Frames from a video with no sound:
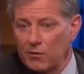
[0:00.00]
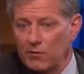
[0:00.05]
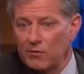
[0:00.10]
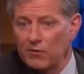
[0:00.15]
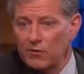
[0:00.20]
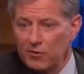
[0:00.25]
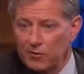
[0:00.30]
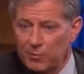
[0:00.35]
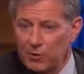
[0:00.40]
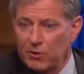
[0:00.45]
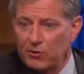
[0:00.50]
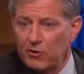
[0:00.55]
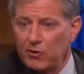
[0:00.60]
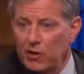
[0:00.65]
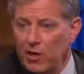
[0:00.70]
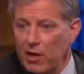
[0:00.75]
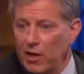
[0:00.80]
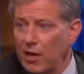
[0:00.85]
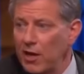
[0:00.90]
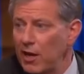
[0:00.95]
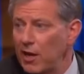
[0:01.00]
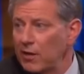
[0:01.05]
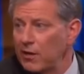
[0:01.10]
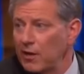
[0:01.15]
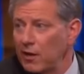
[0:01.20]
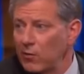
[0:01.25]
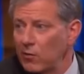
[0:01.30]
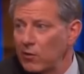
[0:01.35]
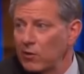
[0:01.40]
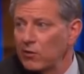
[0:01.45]
the suspicion I had,
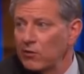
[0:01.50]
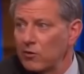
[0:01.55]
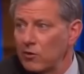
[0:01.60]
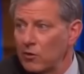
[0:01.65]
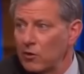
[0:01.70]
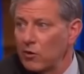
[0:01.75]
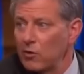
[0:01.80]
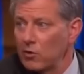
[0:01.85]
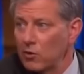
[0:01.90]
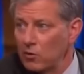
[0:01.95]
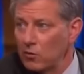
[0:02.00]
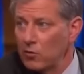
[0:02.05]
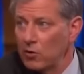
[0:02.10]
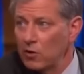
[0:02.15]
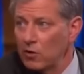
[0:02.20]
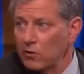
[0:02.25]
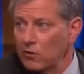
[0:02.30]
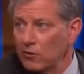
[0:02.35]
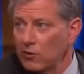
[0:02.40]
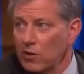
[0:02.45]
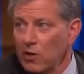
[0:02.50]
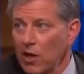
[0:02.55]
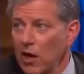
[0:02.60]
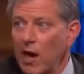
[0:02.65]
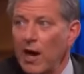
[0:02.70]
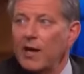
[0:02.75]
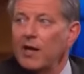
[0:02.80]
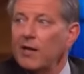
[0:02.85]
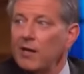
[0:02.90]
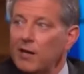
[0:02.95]
and I wanted to know who it was.
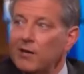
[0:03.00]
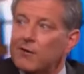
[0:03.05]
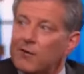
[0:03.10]
I didn't